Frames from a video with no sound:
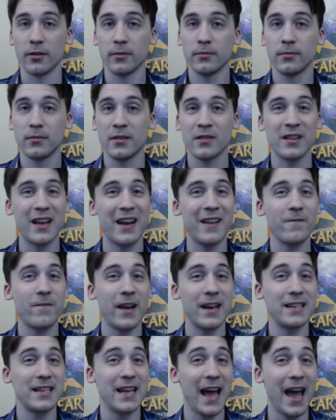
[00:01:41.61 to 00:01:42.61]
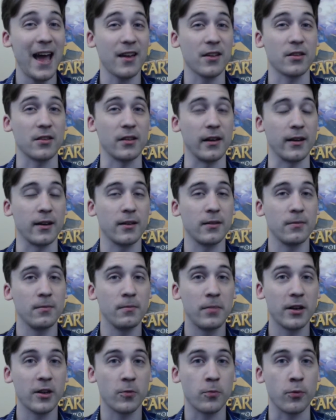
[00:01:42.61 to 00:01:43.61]
It's not fantastic, but
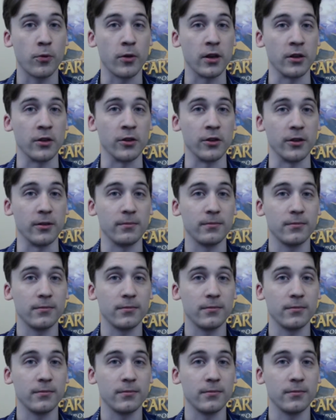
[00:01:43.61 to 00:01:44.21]
it's pretty good.